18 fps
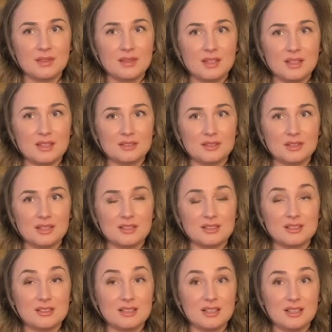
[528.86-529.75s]
As you can
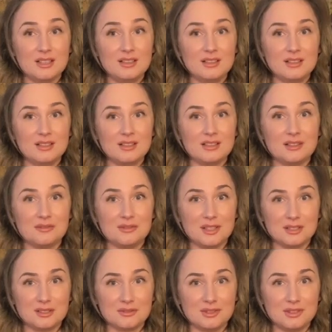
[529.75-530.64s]
see, the
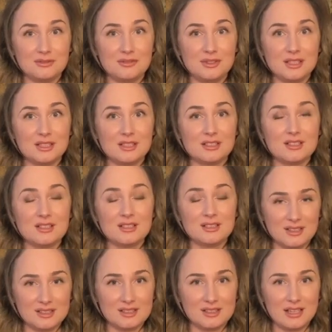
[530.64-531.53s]
rest of the fingers
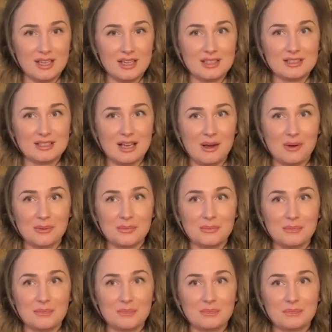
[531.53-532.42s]
are staying down.
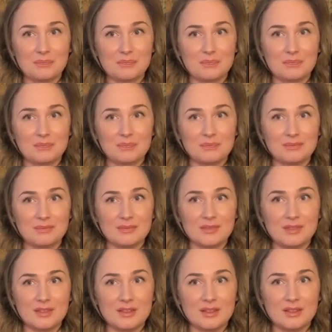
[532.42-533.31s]

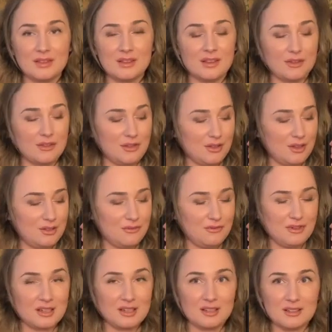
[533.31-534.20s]
The third
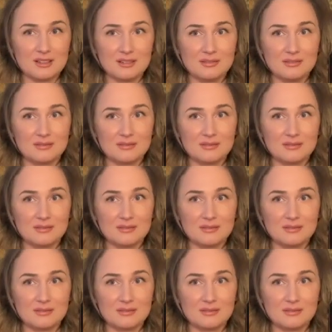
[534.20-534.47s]
finger.